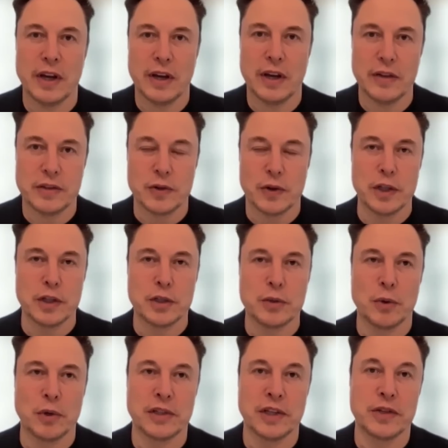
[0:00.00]
uh, strongly
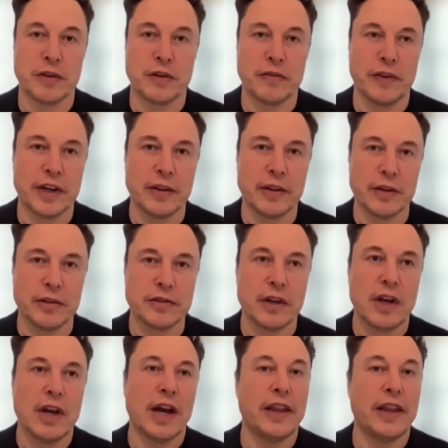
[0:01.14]
towards electric vehicles,